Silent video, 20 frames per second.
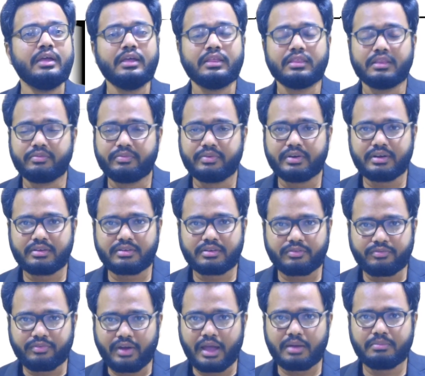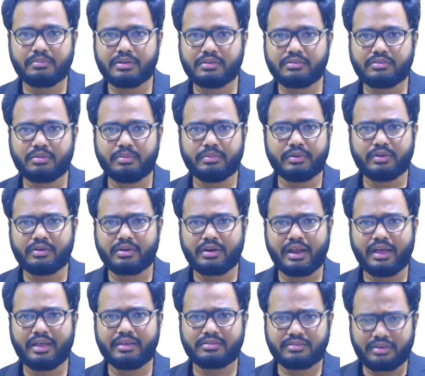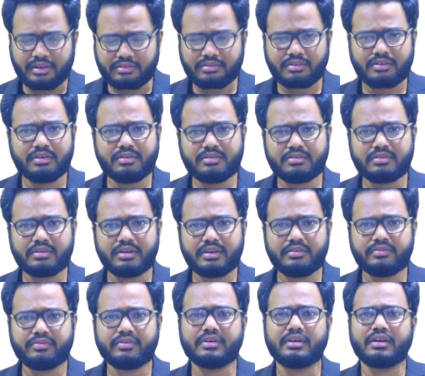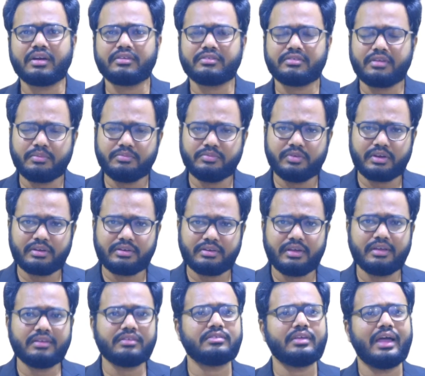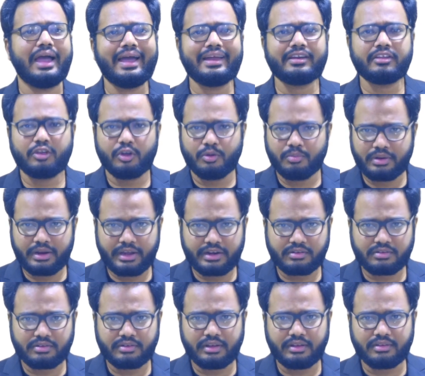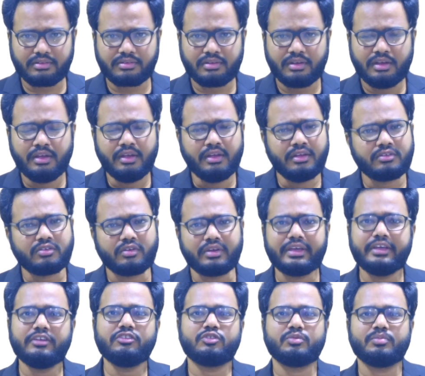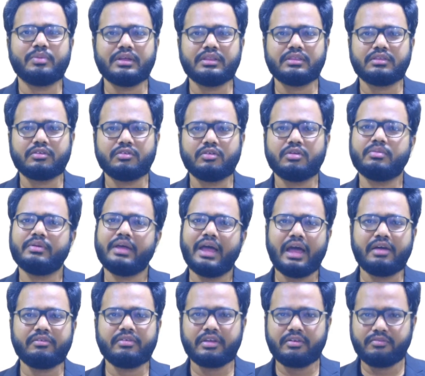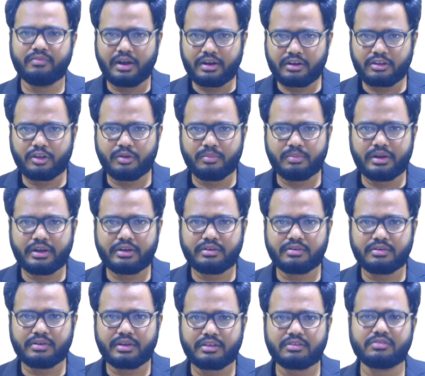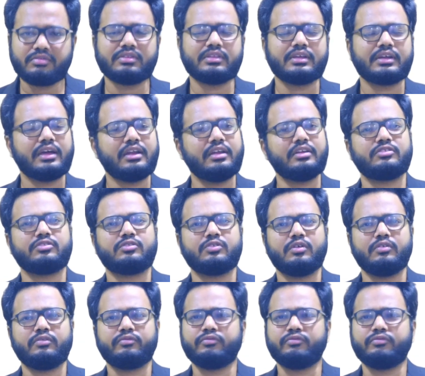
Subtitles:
The first 5 months will be utilized exclusively for subject tests and cumulative tests. So each month you'll be having one cumulative test with a collection of